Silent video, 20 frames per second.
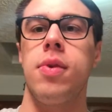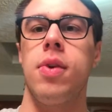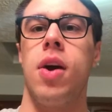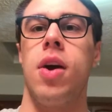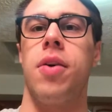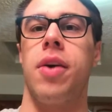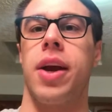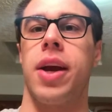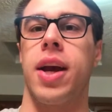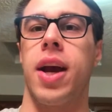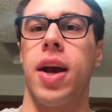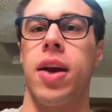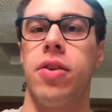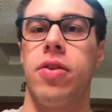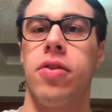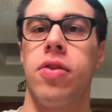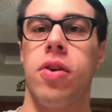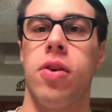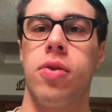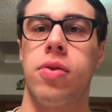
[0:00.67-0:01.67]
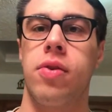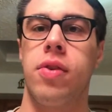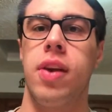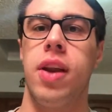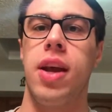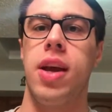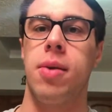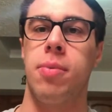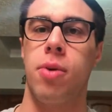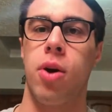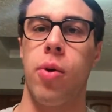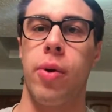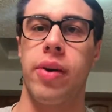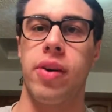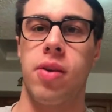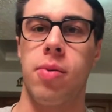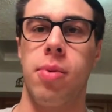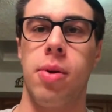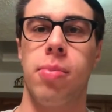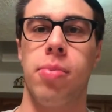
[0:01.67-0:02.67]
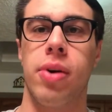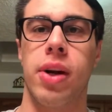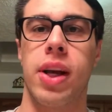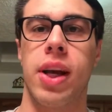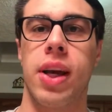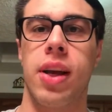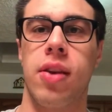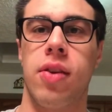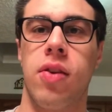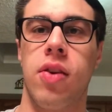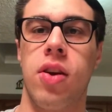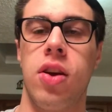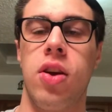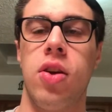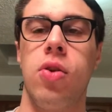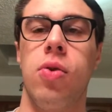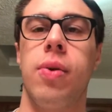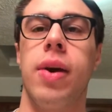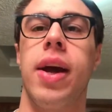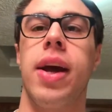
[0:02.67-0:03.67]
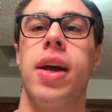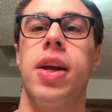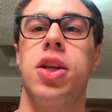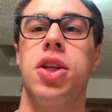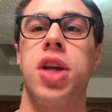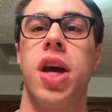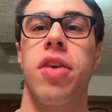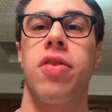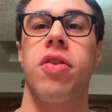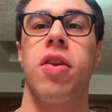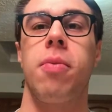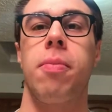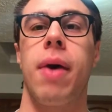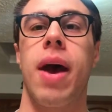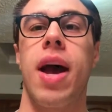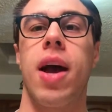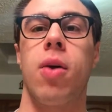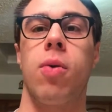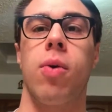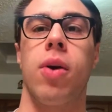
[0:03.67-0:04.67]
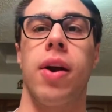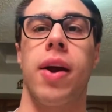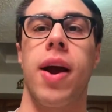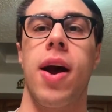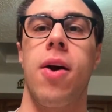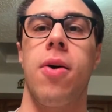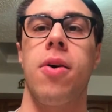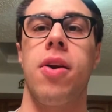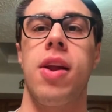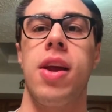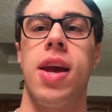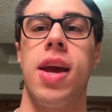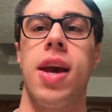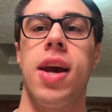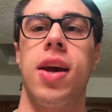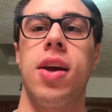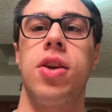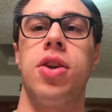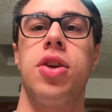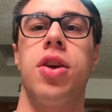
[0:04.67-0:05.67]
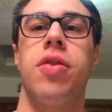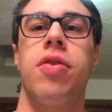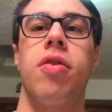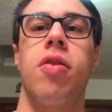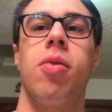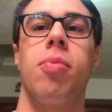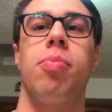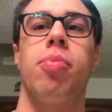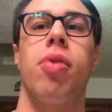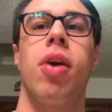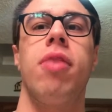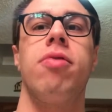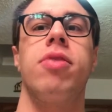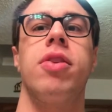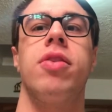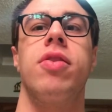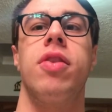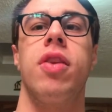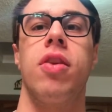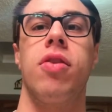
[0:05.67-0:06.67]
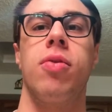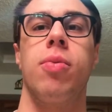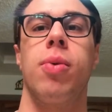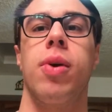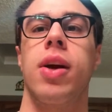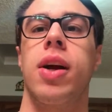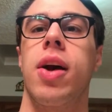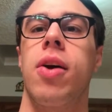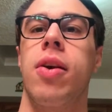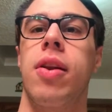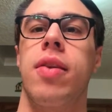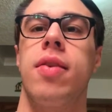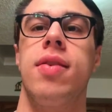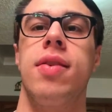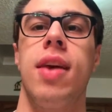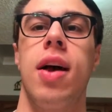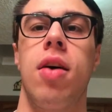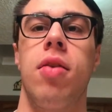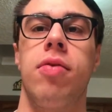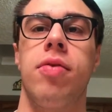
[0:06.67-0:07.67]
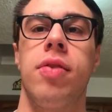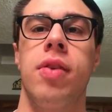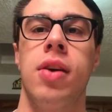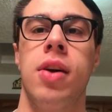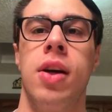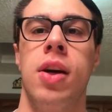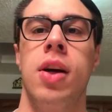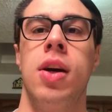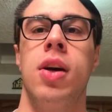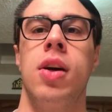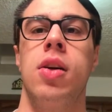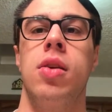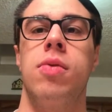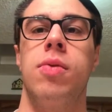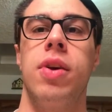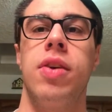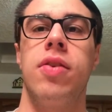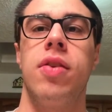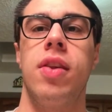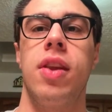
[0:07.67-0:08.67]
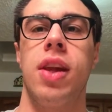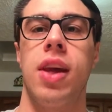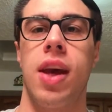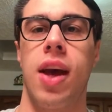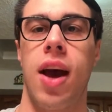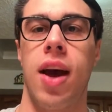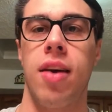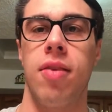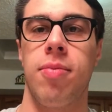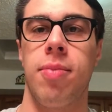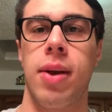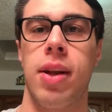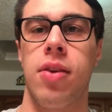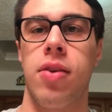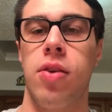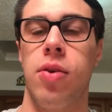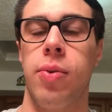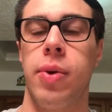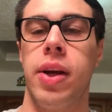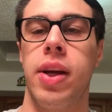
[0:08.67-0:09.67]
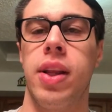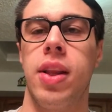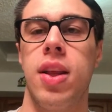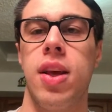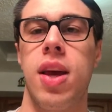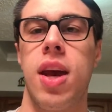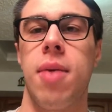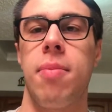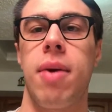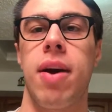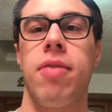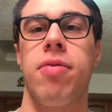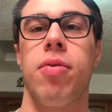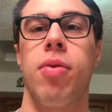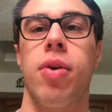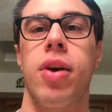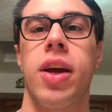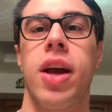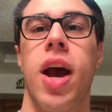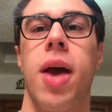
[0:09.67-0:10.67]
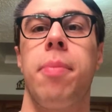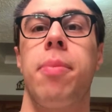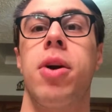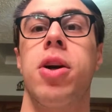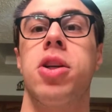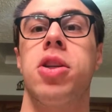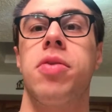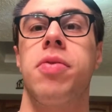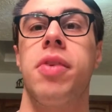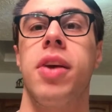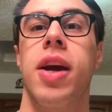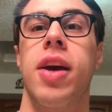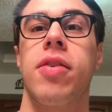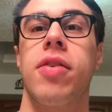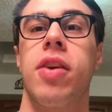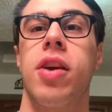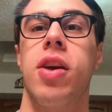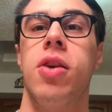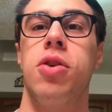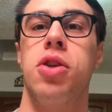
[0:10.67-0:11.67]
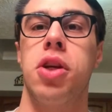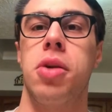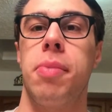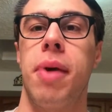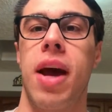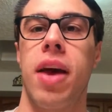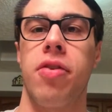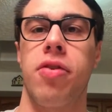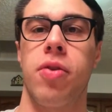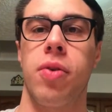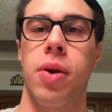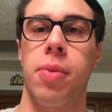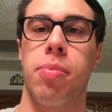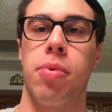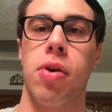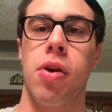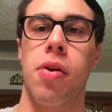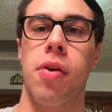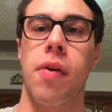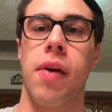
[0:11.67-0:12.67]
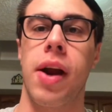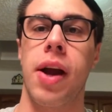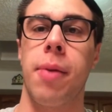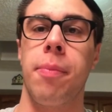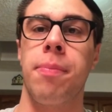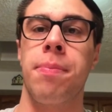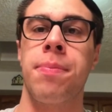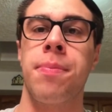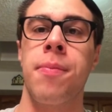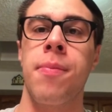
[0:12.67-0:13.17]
Alright guys, so today I'm going to be bringing to you a chest and back workout, and just to preface this workout itself, recently I've been doing the MI40 Hypertrophy Execution Mastery program,